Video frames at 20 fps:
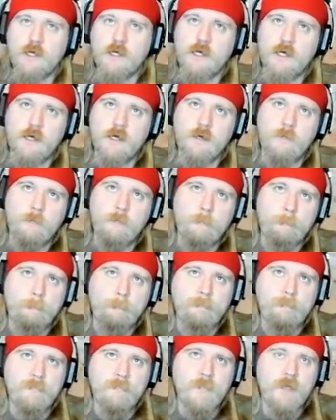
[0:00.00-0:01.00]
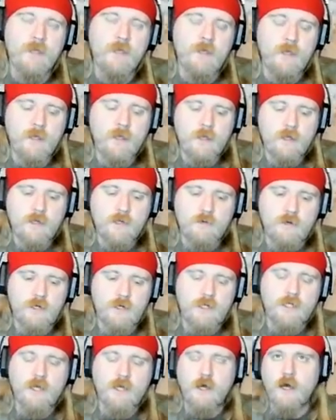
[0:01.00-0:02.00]
Just
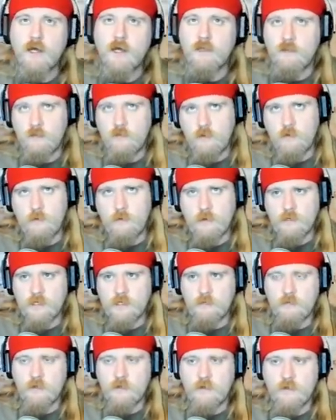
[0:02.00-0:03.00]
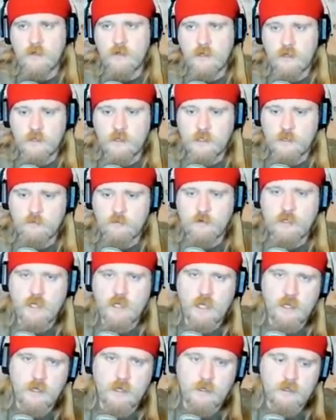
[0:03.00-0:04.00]
wanted to talk a little bit about some of the things
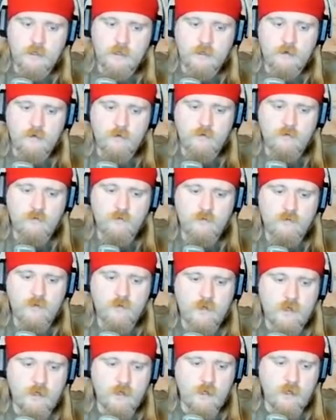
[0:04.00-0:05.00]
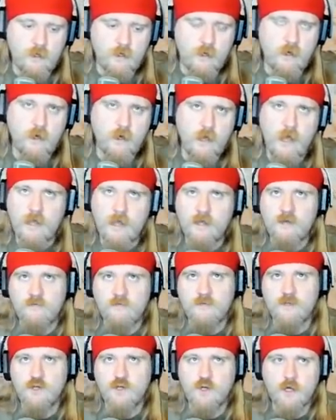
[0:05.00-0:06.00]
pertaining to the end
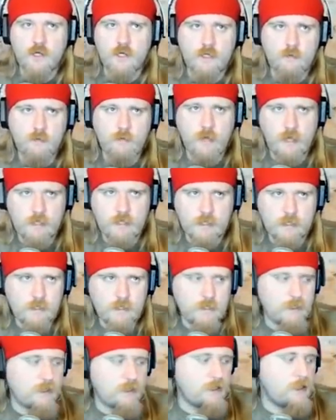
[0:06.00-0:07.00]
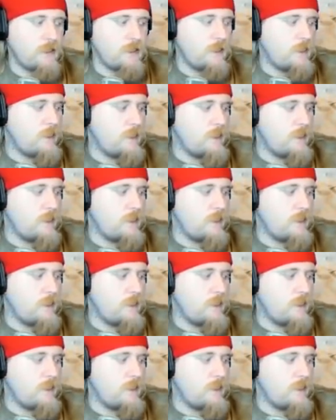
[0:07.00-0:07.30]
of the Drunken Peasants.